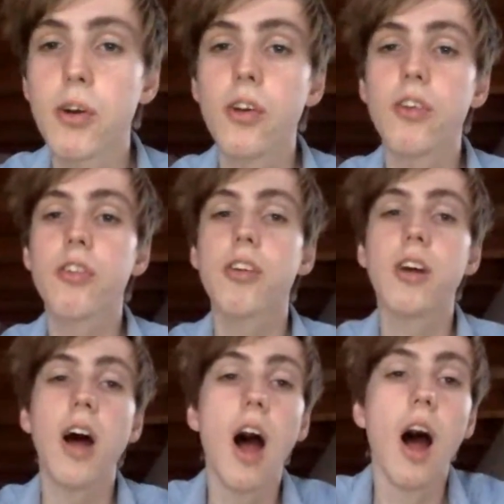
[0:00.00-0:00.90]
uh, rebuttals,
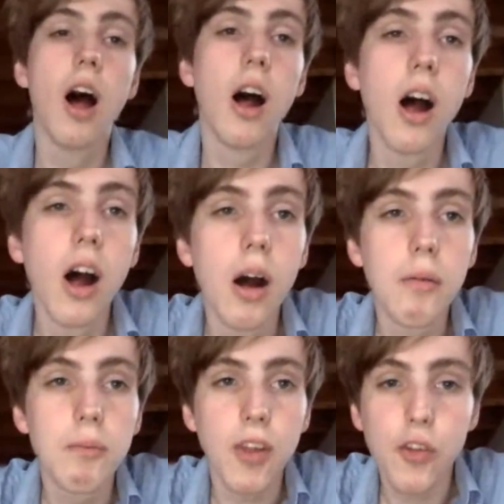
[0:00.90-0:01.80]

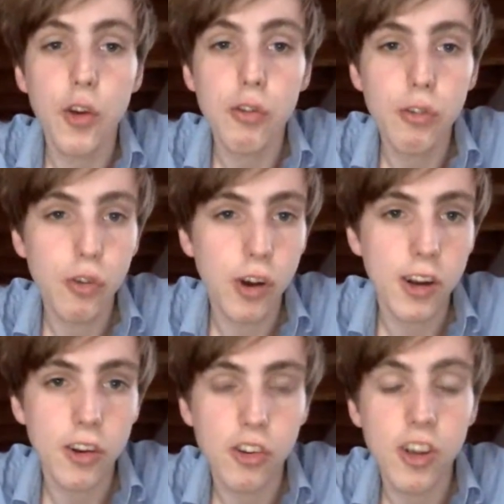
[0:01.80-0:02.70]
uh, in terms of
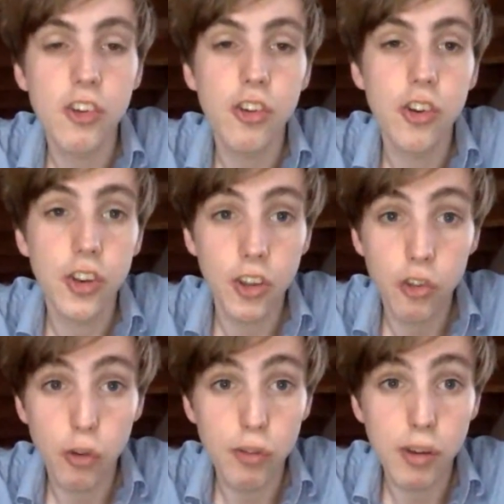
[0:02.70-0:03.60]
characterization,
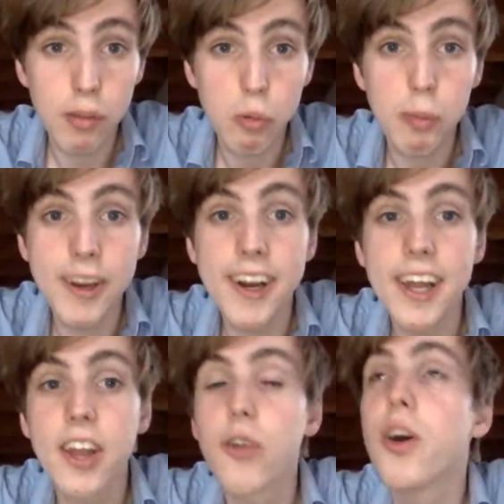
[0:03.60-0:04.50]
that is something a whip speaker
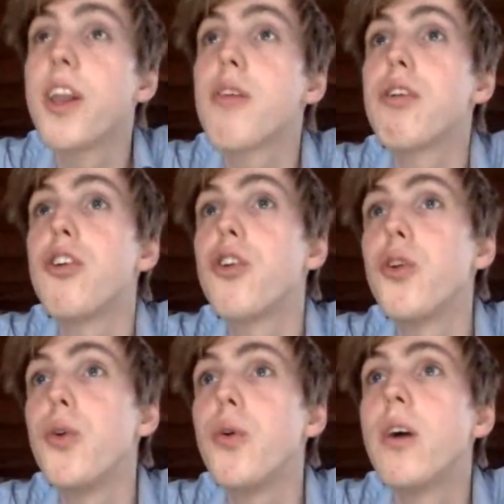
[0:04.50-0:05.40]
can do and definitely
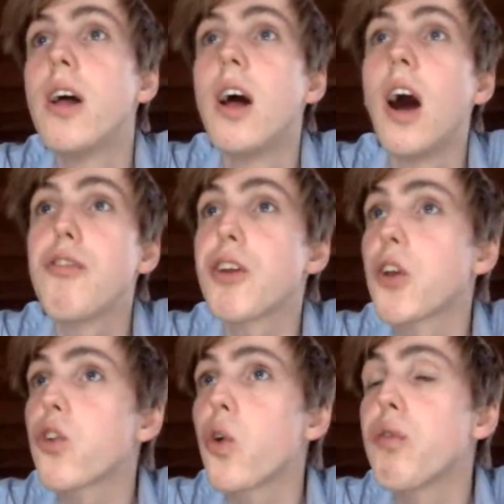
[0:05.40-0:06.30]
should do. I think
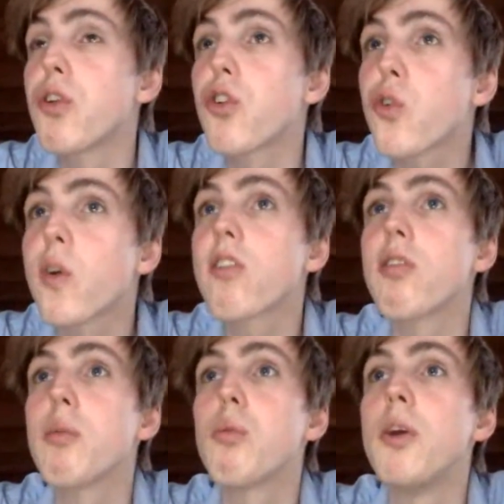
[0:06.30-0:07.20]
these are often the strongest
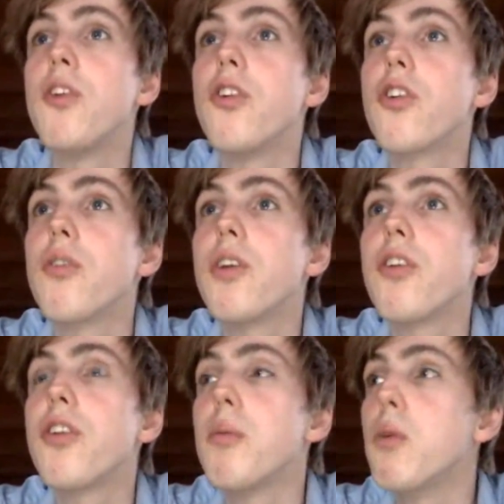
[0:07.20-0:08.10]
whip speeches in
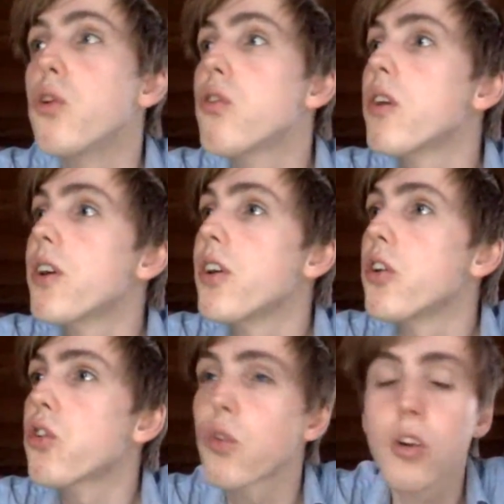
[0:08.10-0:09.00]
which a team looks very
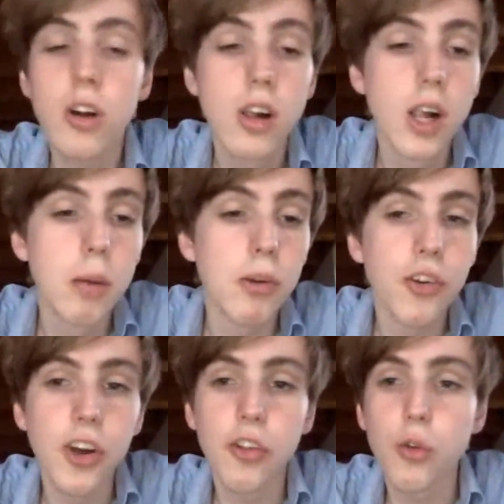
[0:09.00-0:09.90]
strong, but
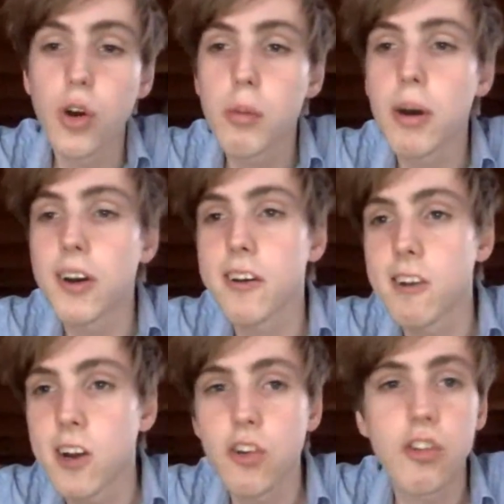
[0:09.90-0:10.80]
you can talk about their
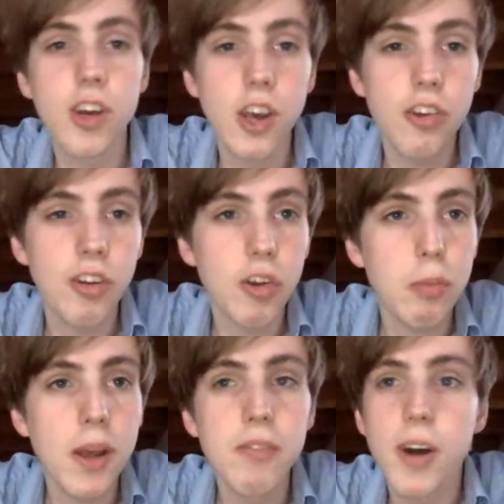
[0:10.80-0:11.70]
characterization,
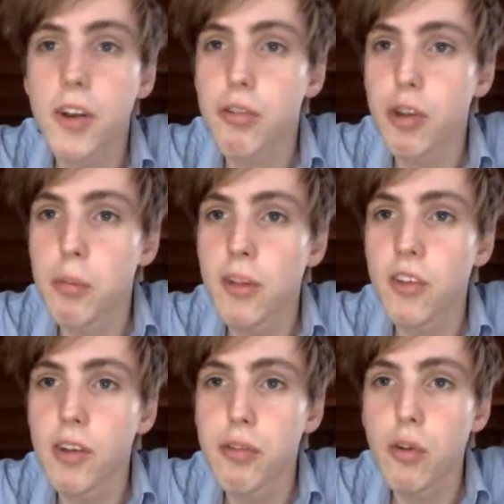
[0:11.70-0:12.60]
explain why it's
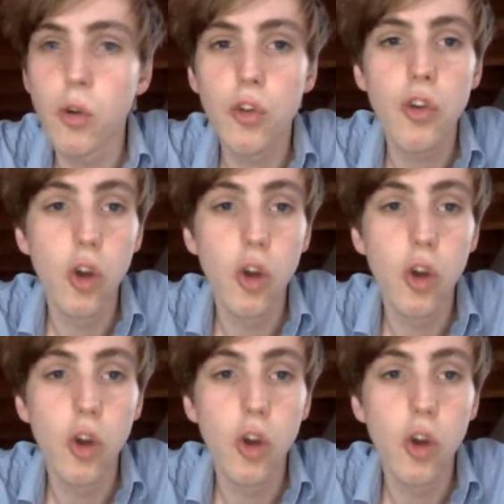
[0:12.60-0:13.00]
fundamentally flawed